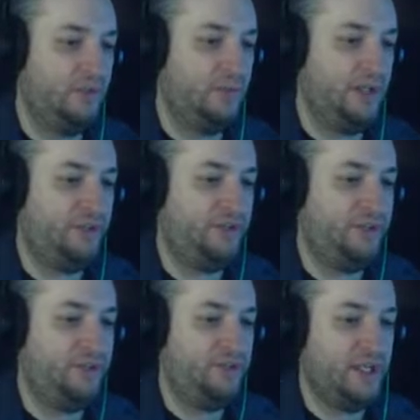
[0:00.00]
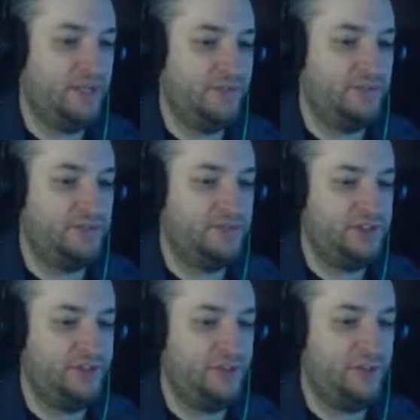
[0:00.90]
Renfred uh,
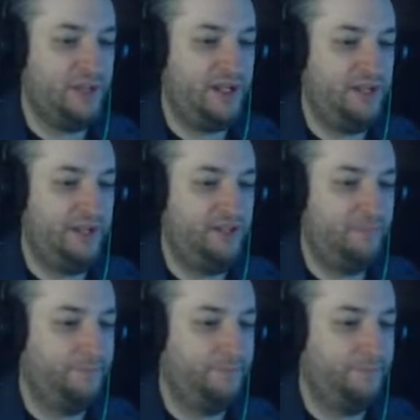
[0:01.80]
sent you my way, did he?